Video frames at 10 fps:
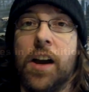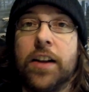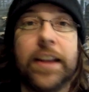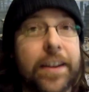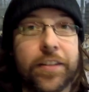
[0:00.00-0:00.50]

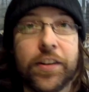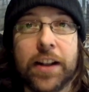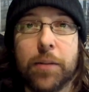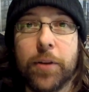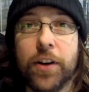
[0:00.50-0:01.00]
Ladies and
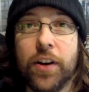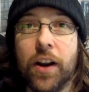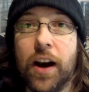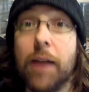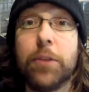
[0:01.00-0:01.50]
gentlemen,
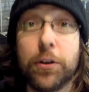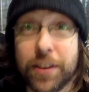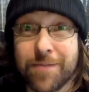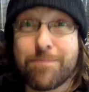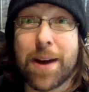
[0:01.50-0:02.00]
I'm
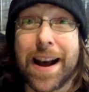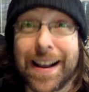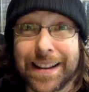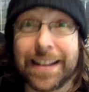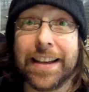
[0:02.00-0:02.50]
losing
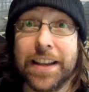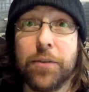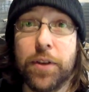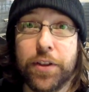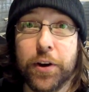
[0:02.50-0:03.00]
badly
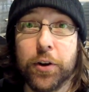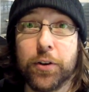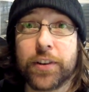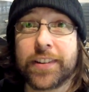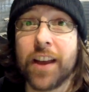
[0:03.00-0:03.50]
with the
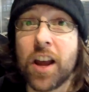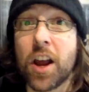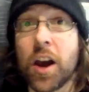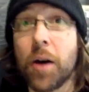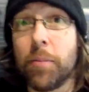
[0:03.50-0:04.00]
orcs,
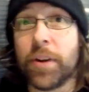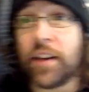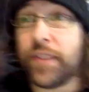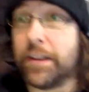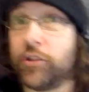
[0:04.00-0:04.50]
but I found a